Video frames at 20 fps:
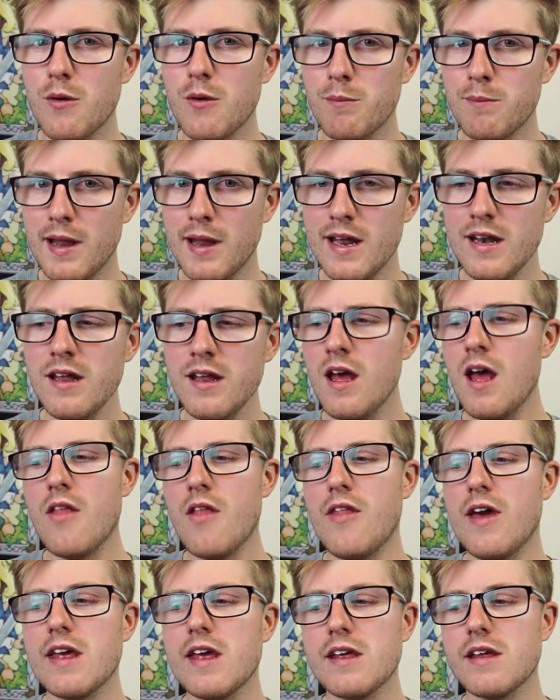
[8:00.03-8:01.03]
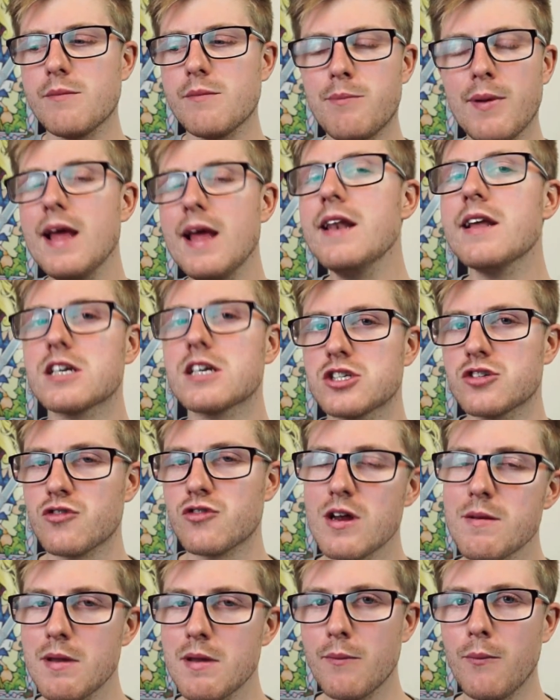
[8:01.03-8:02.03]
would blend, they blend
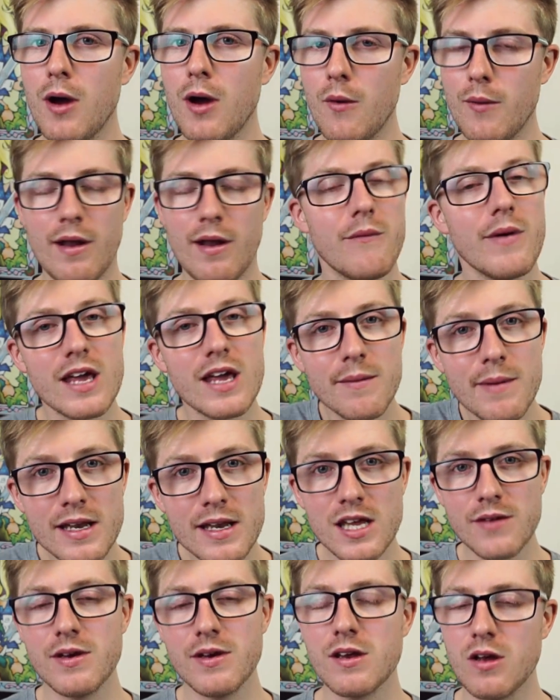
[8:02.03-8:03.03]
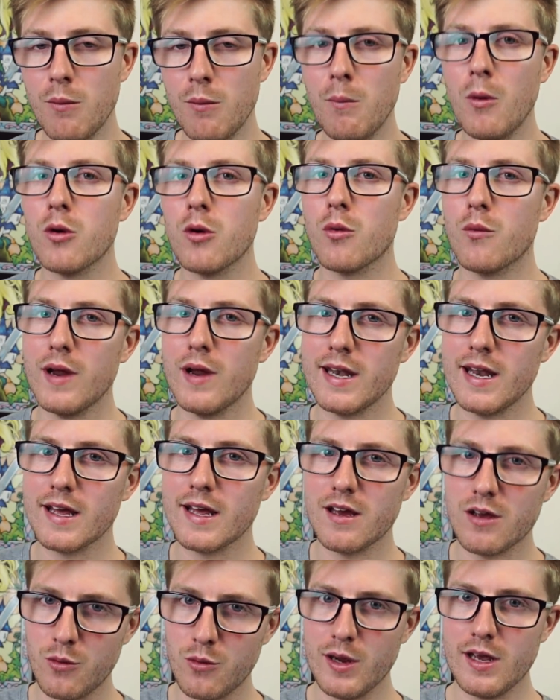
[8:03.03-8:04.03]
extremely well, and I recommend giving Immortal Redneck
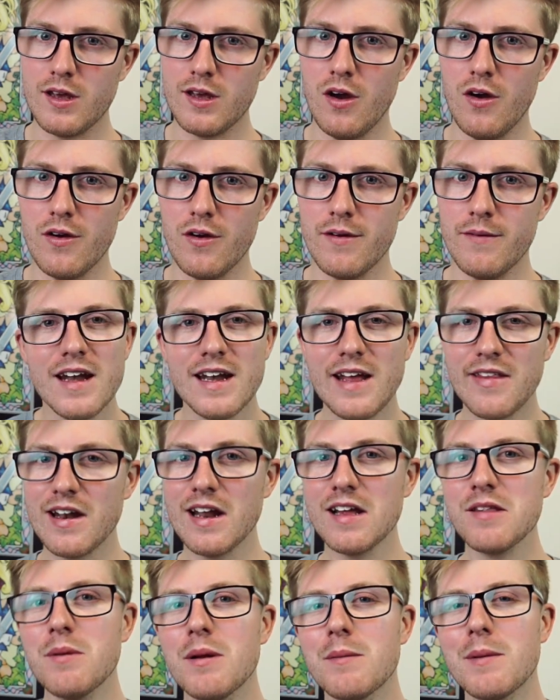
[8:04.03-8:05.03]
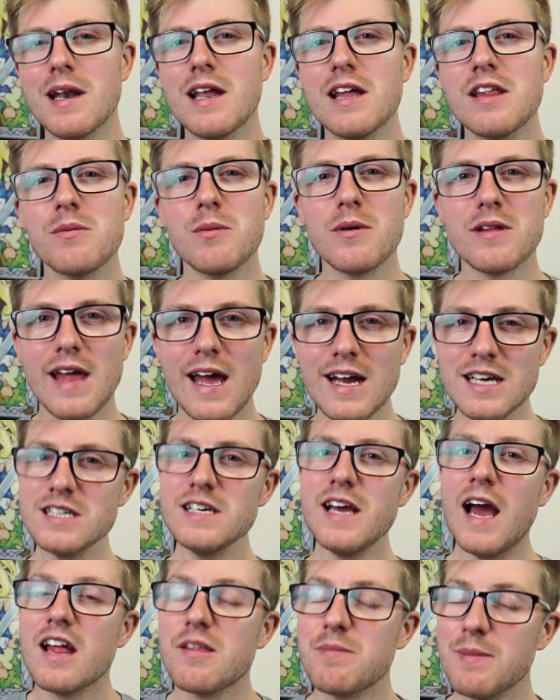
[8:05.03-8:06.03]
a quick go. Now the next one on my list
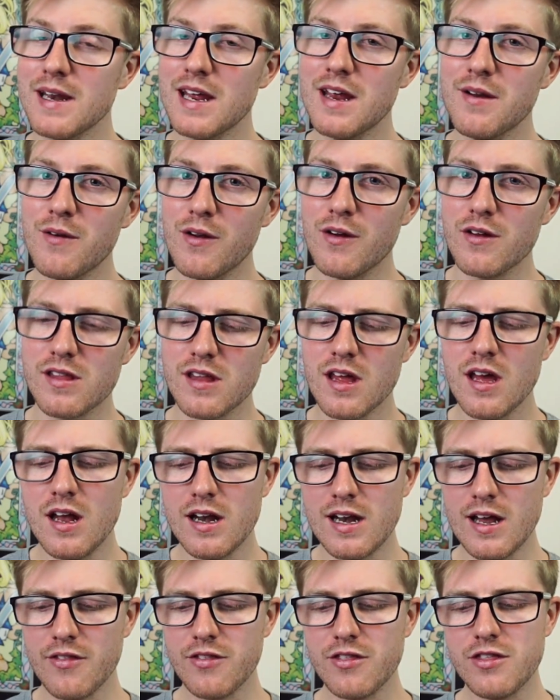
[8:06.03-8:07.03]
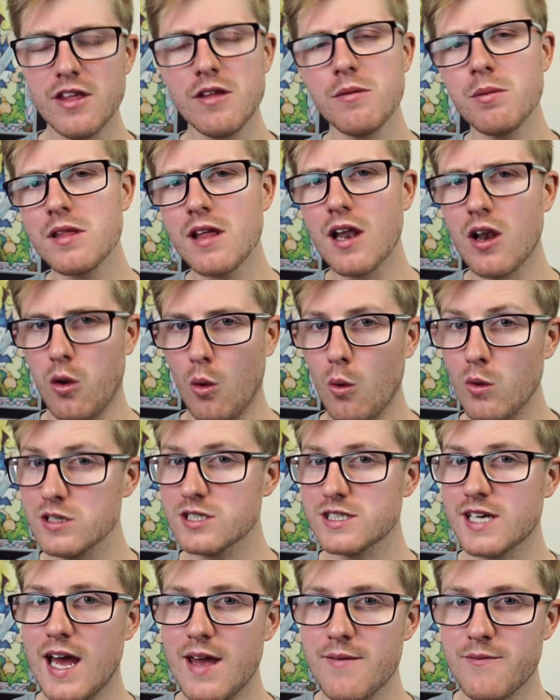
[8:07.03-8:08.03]
actually Has Been Heroes. Now this was a
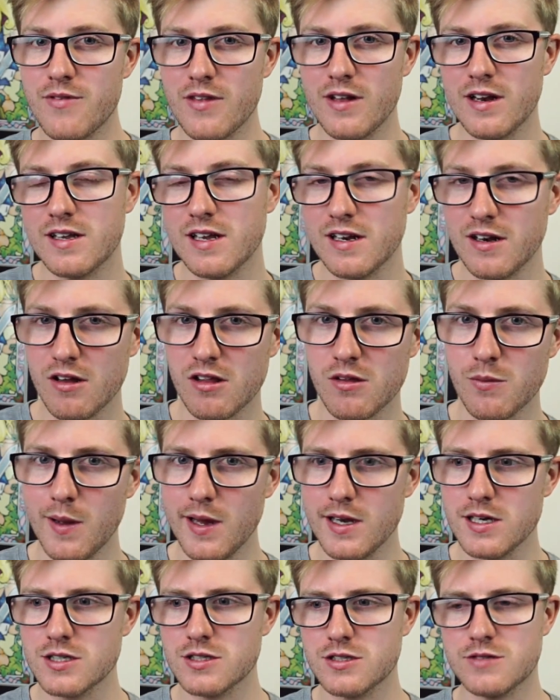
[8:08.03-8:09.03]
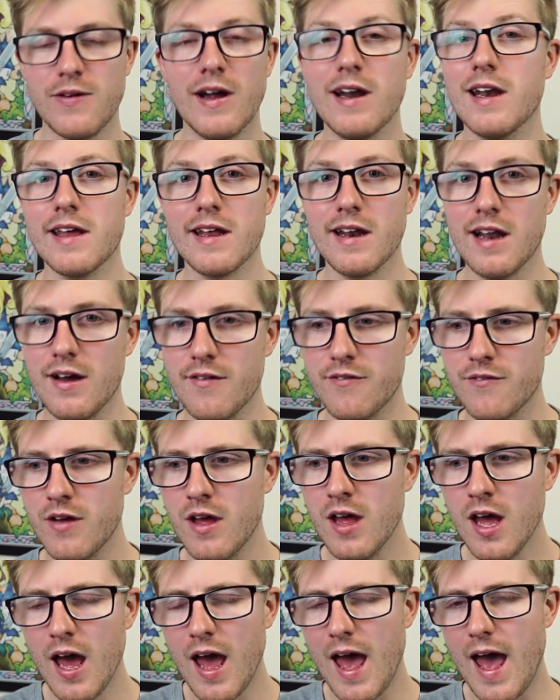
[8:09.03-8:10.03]
launch game for the Nintendo Switch, funnily enough,
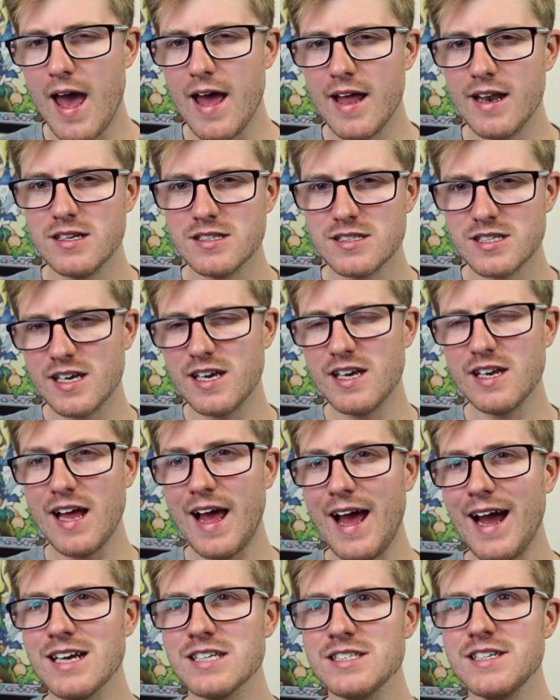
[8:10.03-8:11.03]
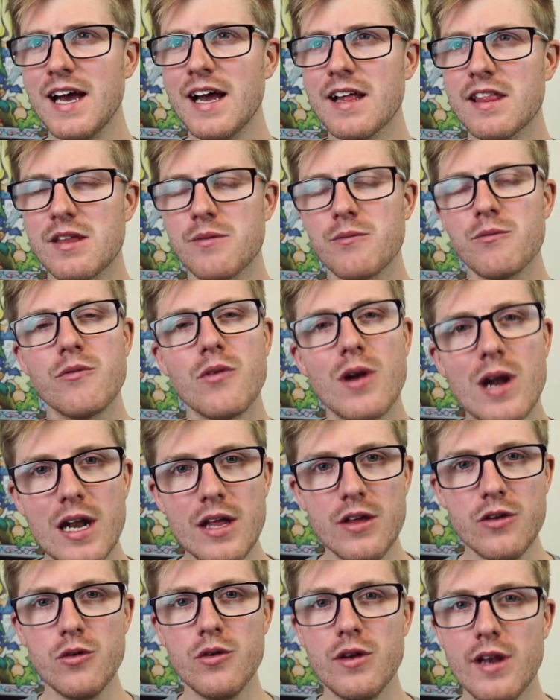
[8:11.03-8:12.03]
and it actually had some really
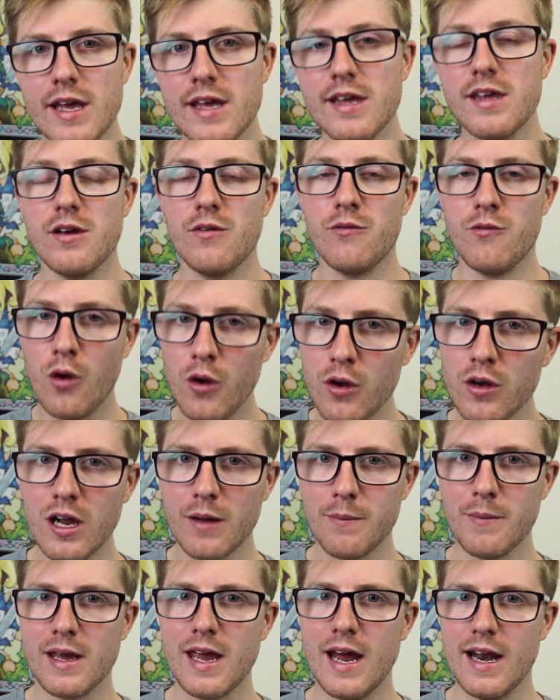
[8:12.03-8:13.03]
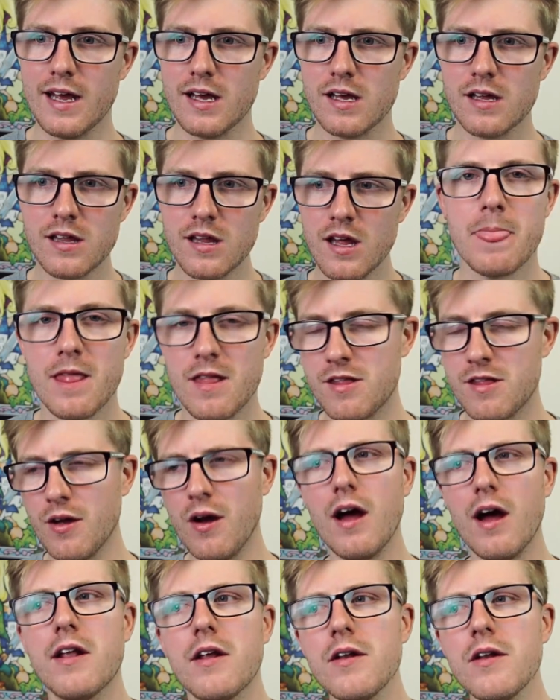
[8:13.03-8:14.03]
unique roguelike mechanics. So
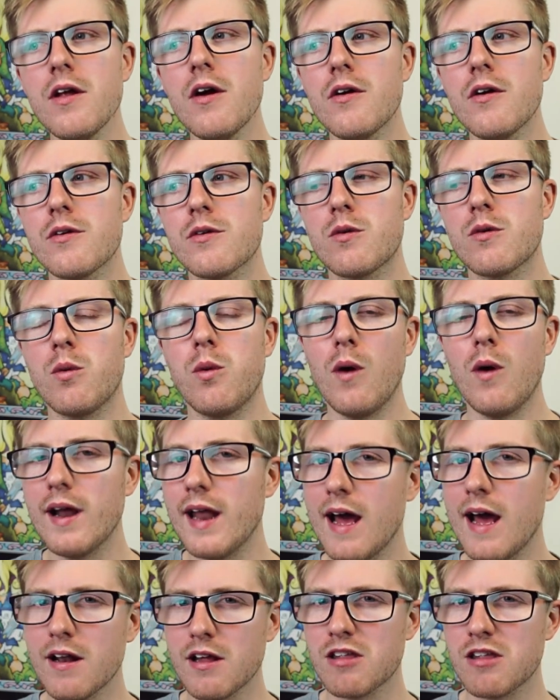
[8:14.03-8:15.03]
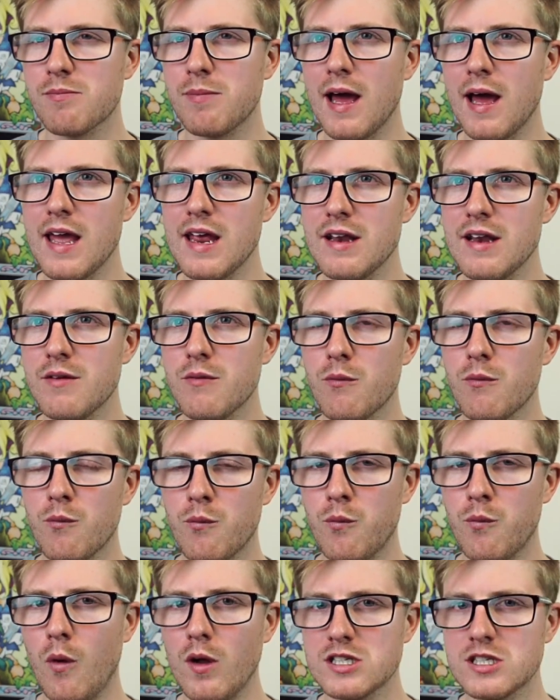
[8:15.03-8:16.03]
I don't know quite how to explain
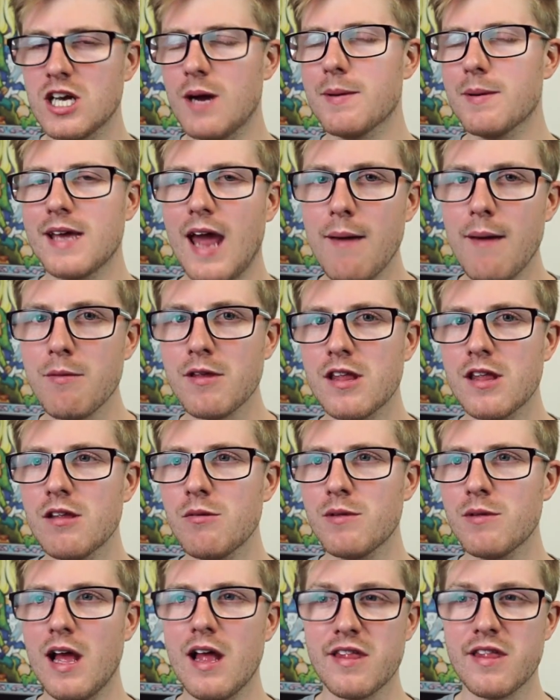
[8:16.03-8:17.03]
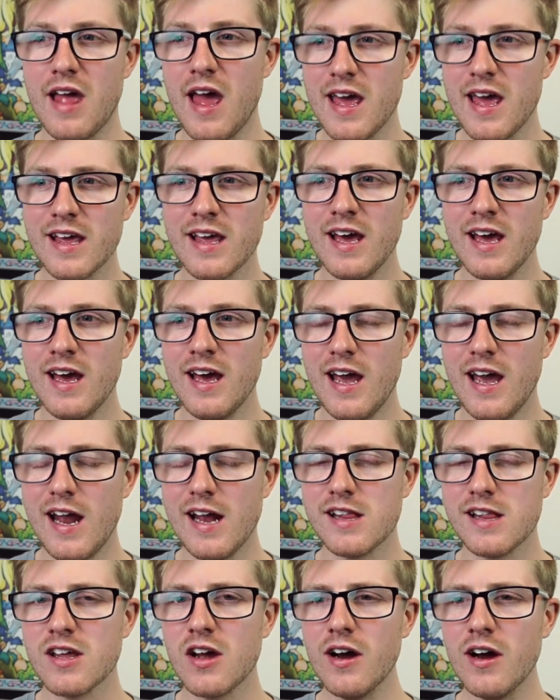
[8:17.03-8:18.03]
what type of game this is without saying
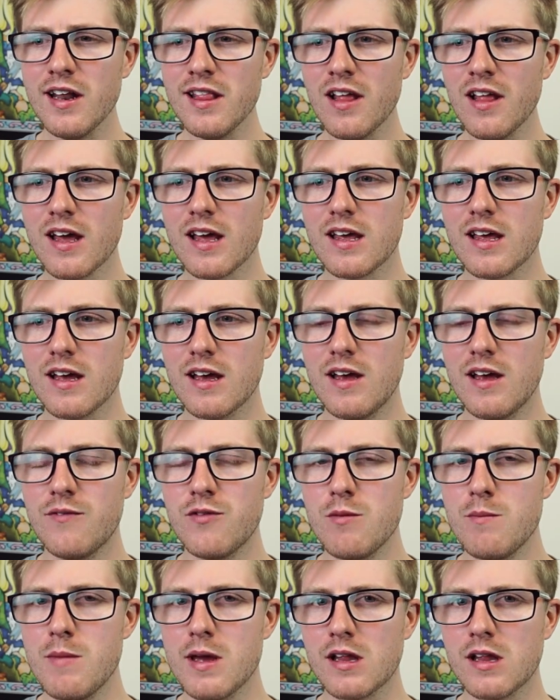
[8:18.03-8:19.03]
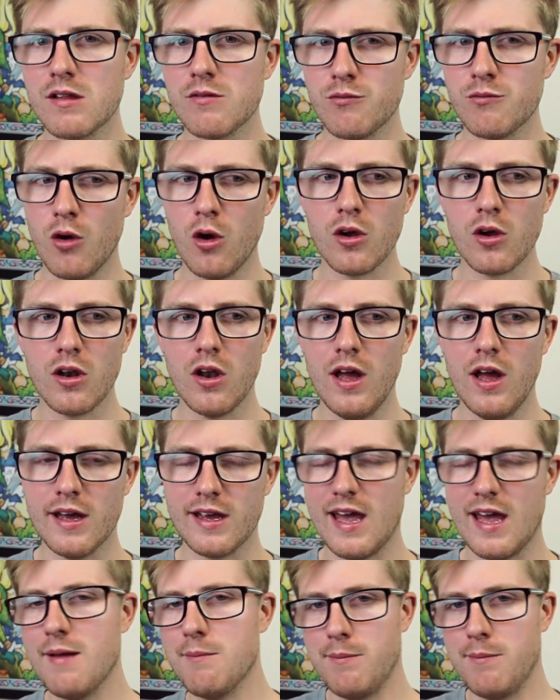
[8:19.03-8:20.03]
it's kind of like if you mixed roguelike
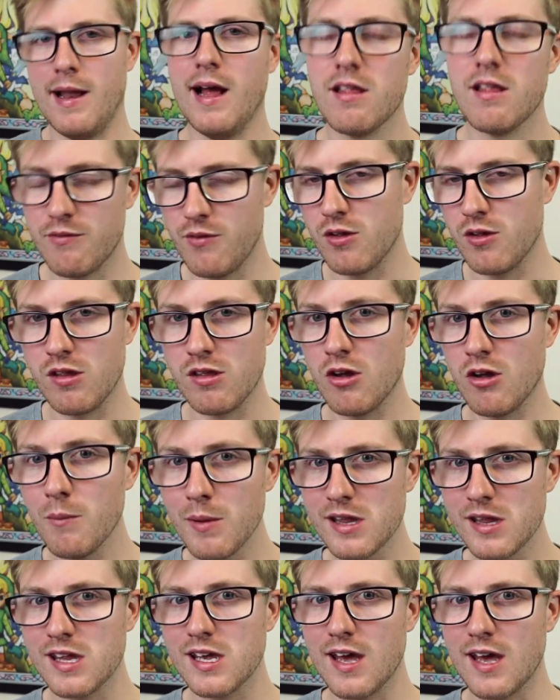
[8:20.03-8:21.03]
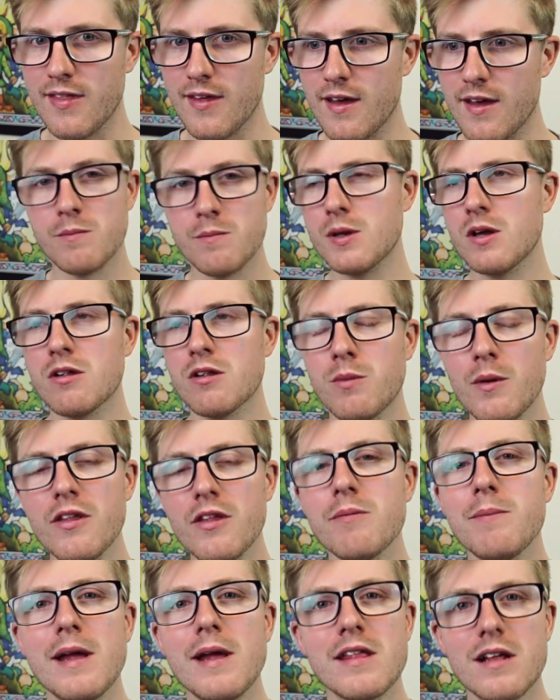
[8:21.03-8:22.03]
and Plants vs Zombies together. Because what
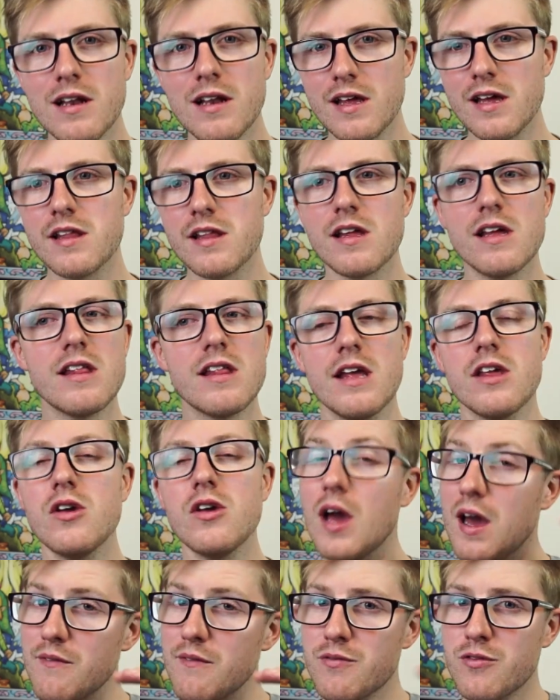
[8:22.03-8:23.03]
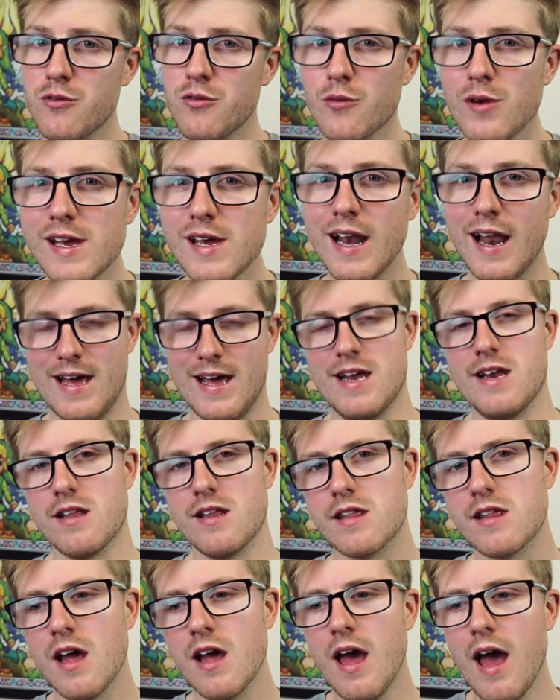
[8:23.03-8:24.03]
this basically is that you have 3
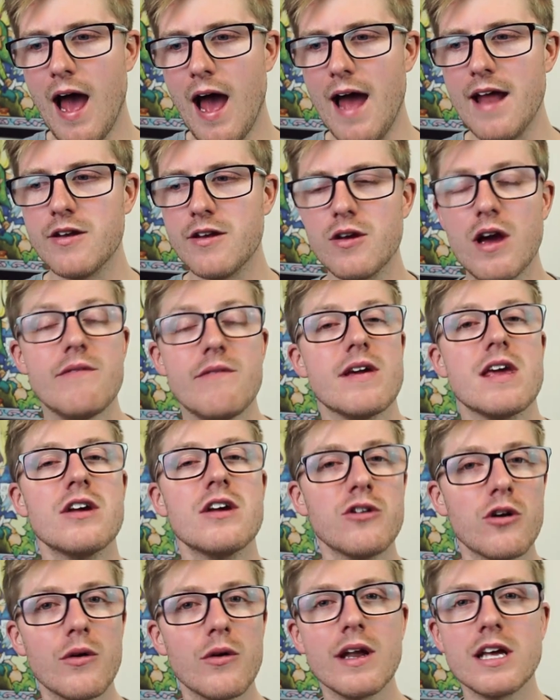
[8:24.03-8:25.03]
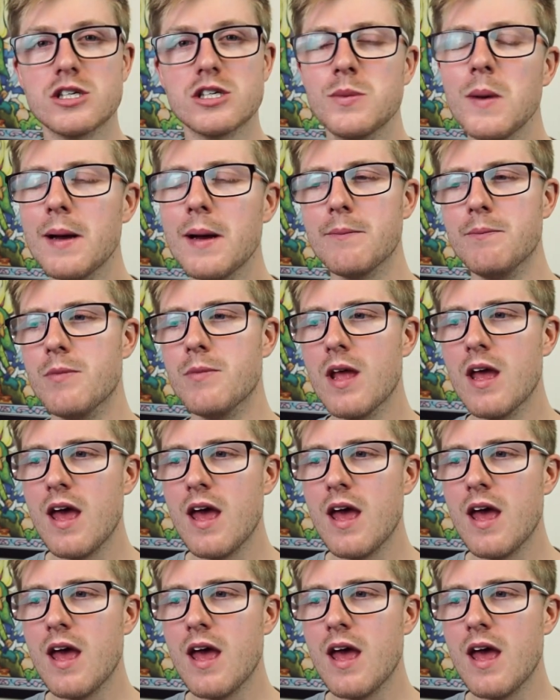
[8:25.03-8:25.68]
lanes and you have a hero in each one.